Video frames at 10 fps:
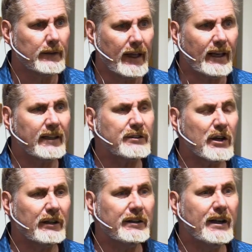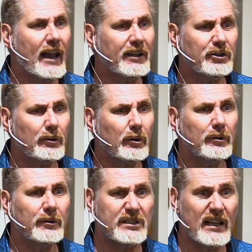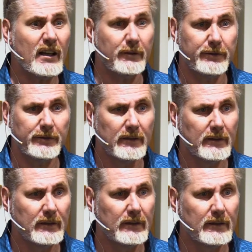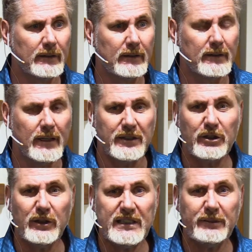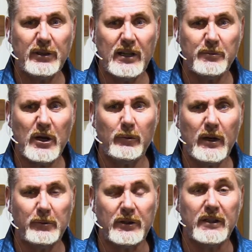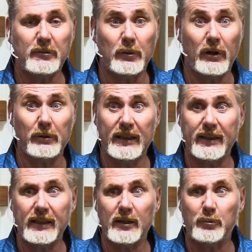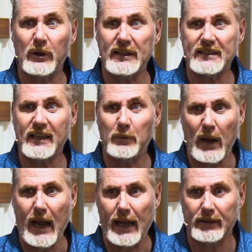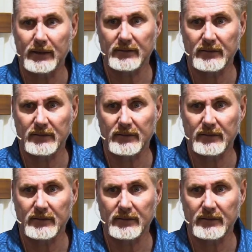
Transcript: That is our natural self. As soon as evil comes our way, we're, already thinking up ways to get back.